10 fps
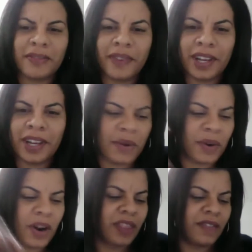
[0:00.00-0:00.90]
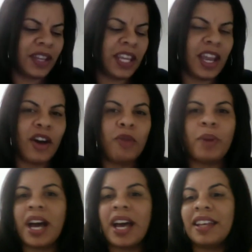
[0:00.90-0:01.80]
the video or on the video,
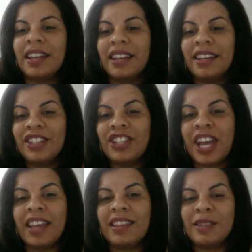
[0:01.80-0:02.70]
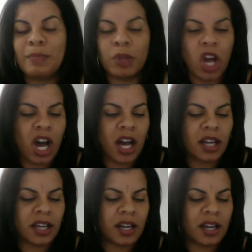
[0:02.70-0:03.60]
but Jen's
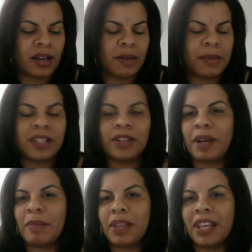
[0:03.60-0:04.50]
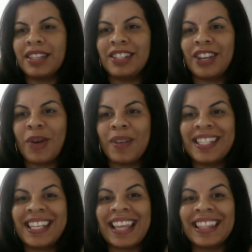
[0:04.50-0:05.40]
blog is a great place to go and
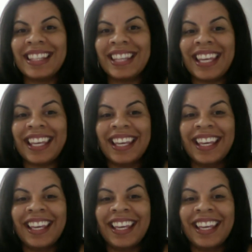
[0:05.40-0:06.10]
to get the link.